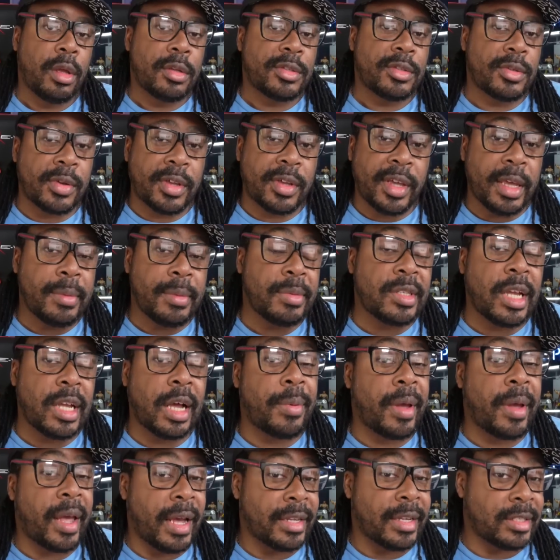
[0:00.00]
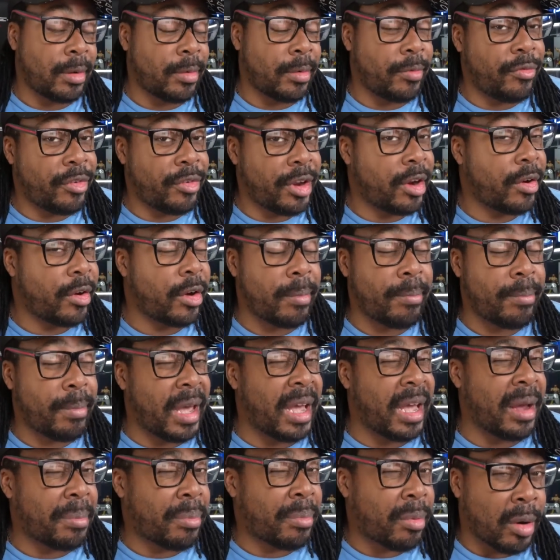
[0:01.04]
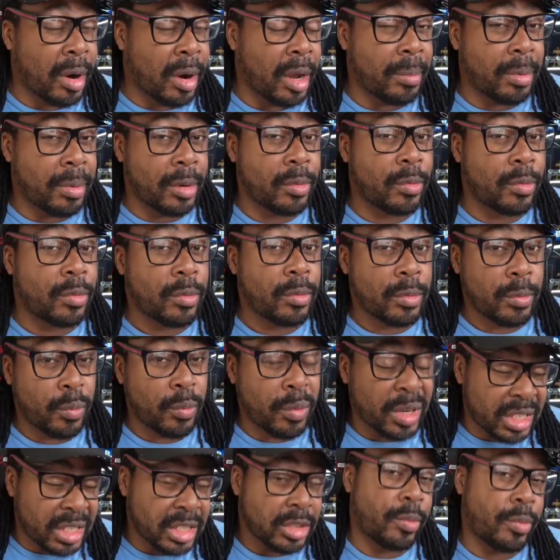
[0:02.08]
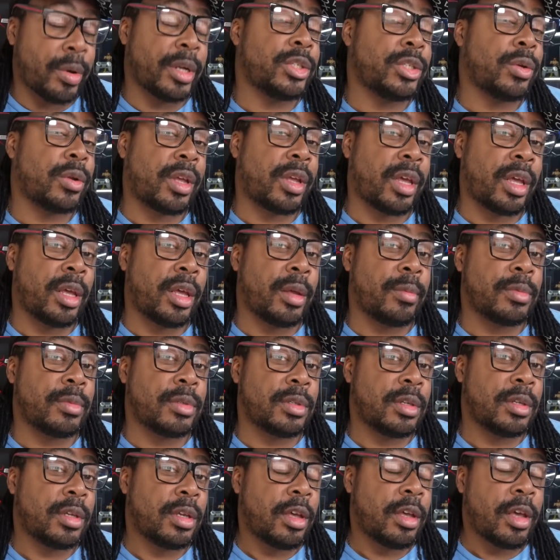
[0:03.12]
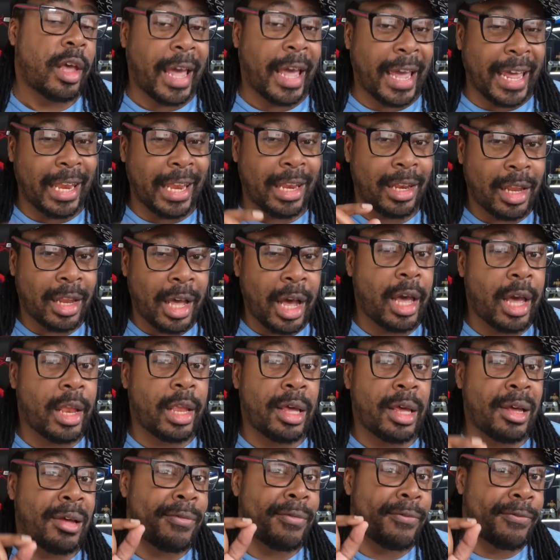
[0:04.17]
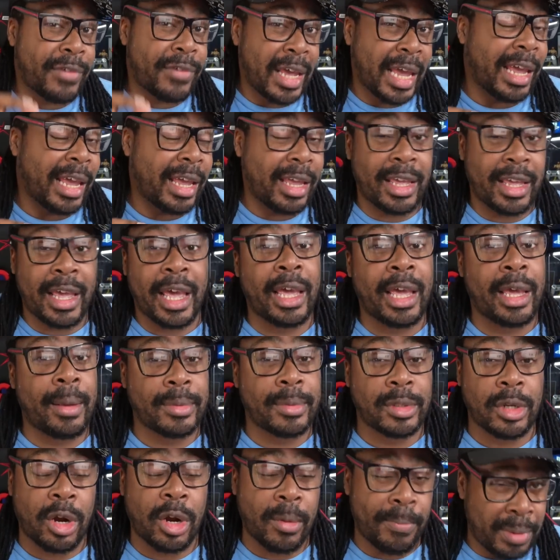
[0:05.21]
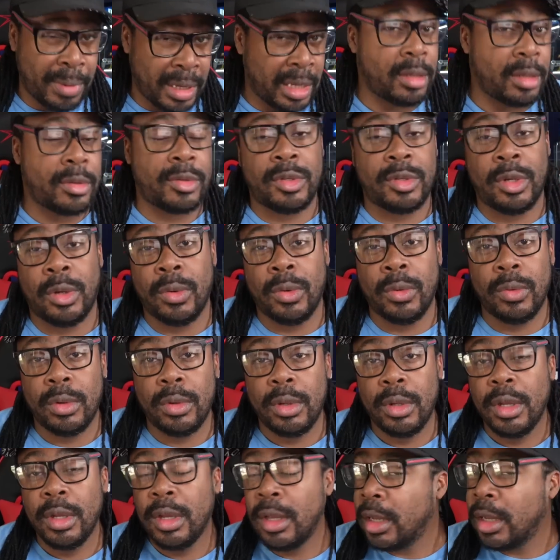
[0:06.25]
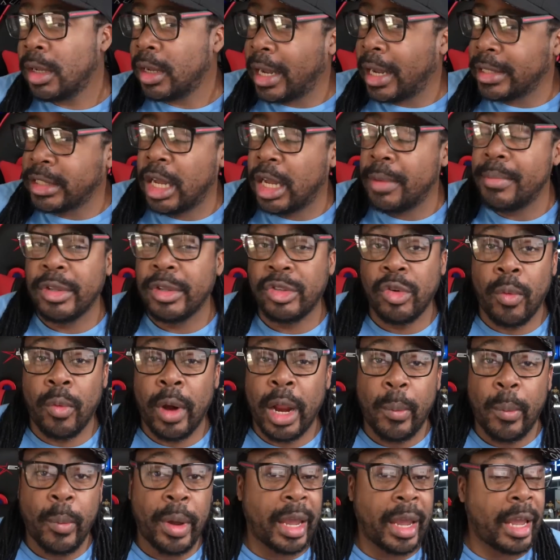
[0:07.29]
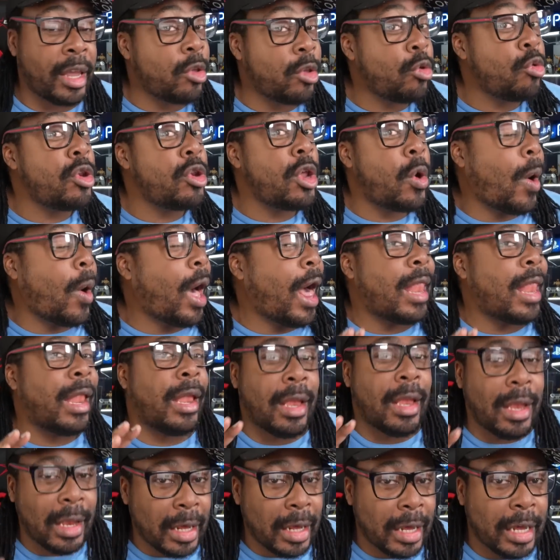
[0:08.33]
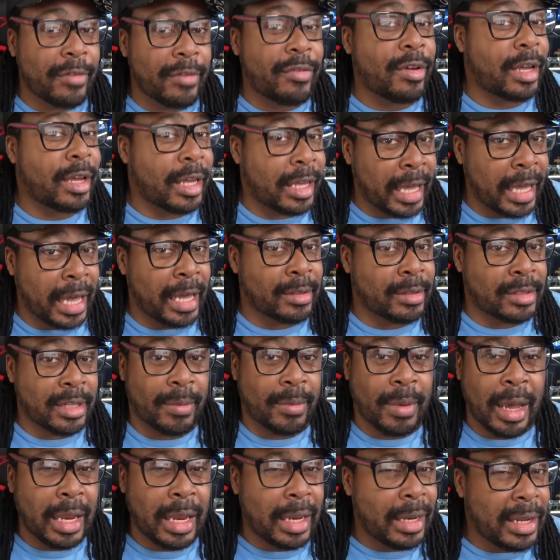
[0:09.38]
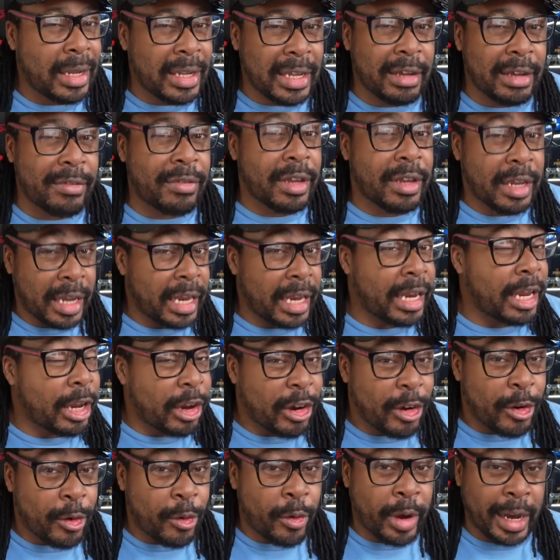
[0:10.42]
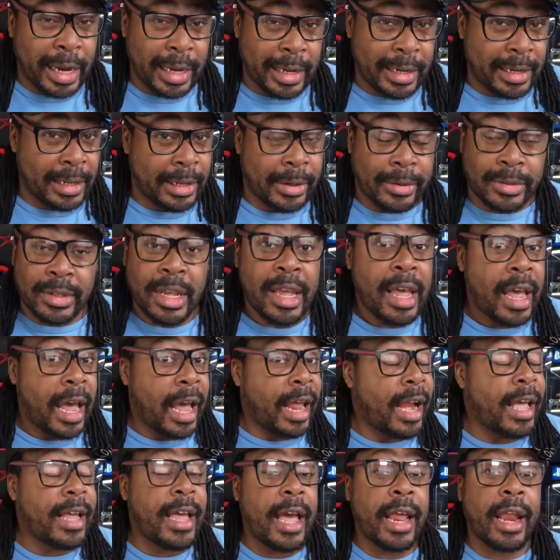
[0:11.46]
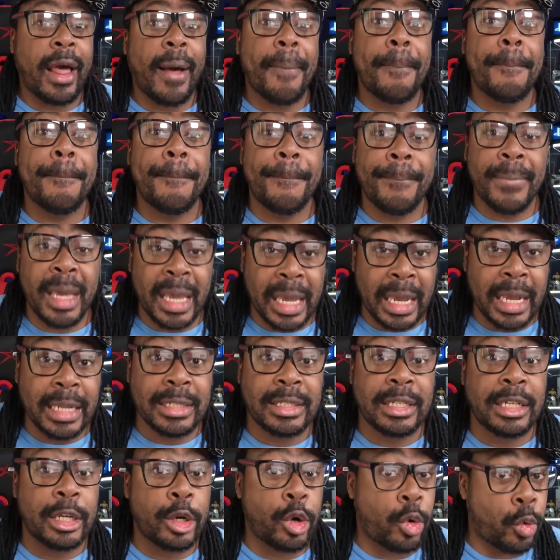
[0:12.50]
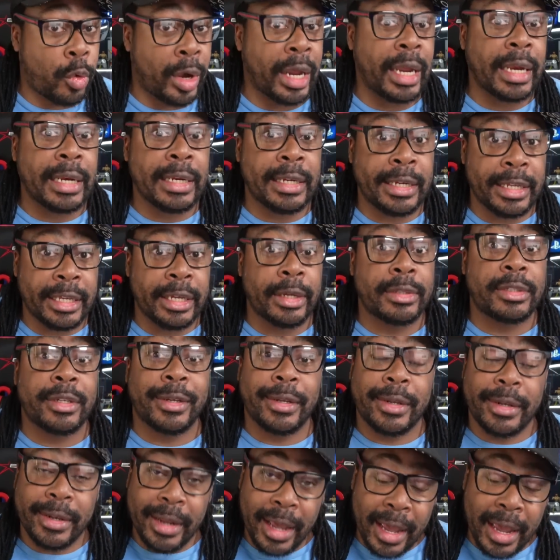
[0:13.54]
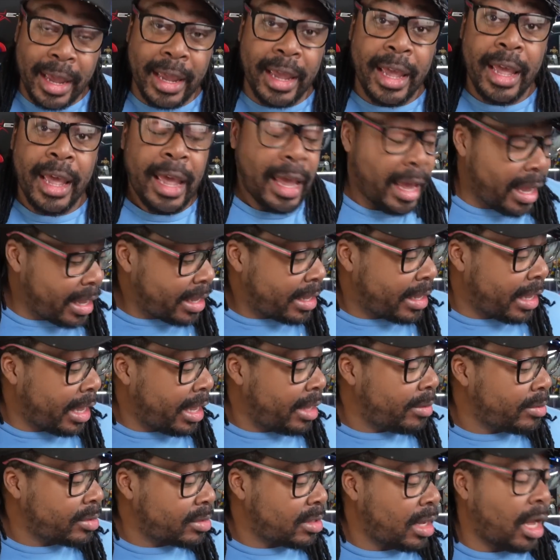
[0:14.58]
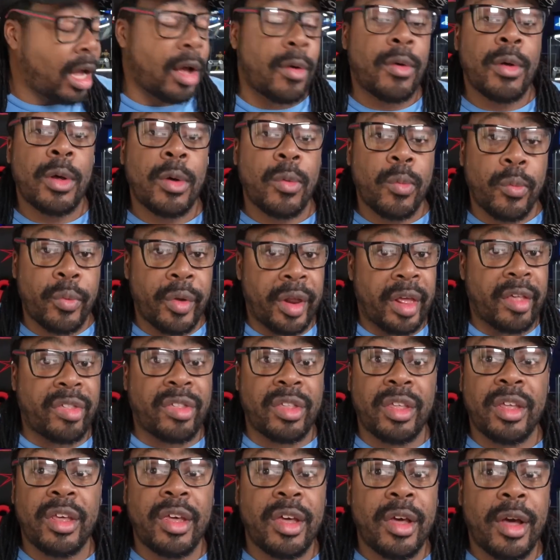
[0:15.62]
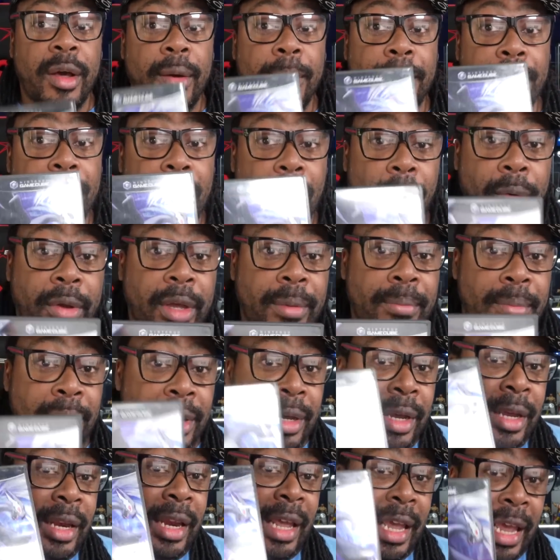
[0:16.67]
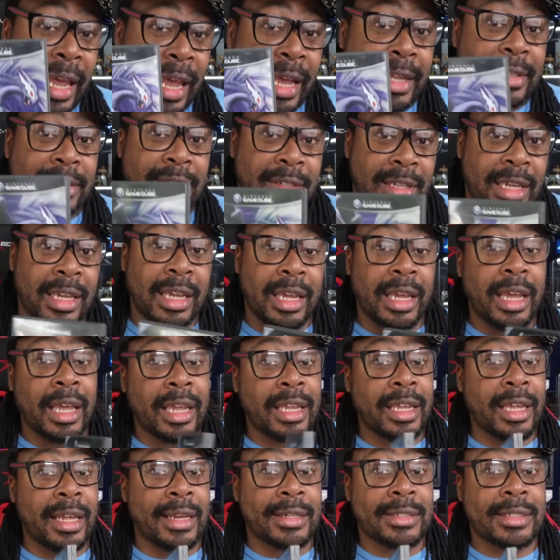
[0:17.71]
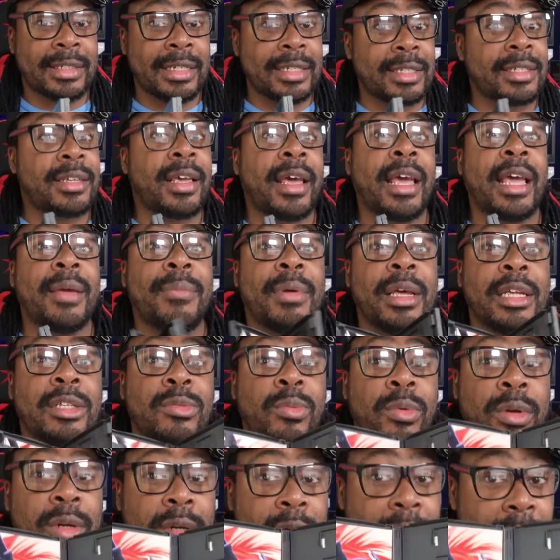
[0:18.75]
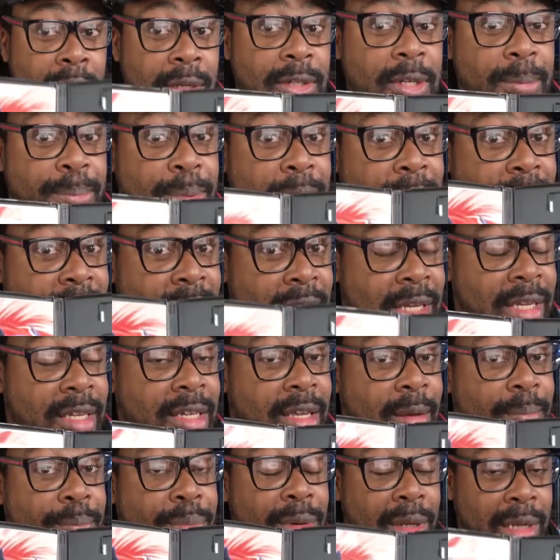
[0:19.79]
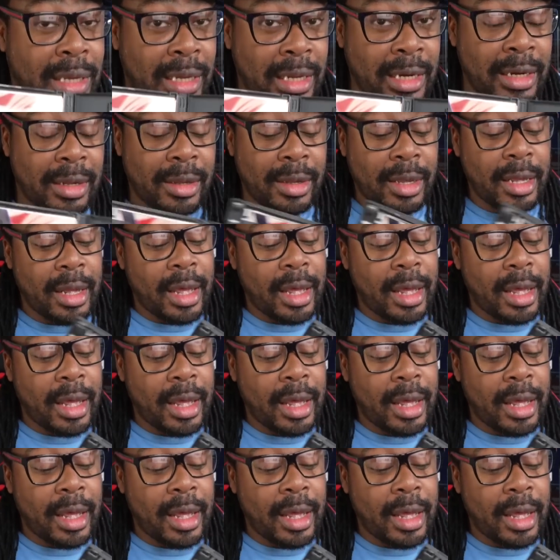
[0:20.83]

So GameStop has a very bad problem with these retro games. A lot of fake games are being sold. Guys, I'm Mr. Wright Way, and you know I love GameStop. I love getting great deals, and I got an amazing great deal today at GameStop with Pokemon XD. And yes, this game is 100% complete.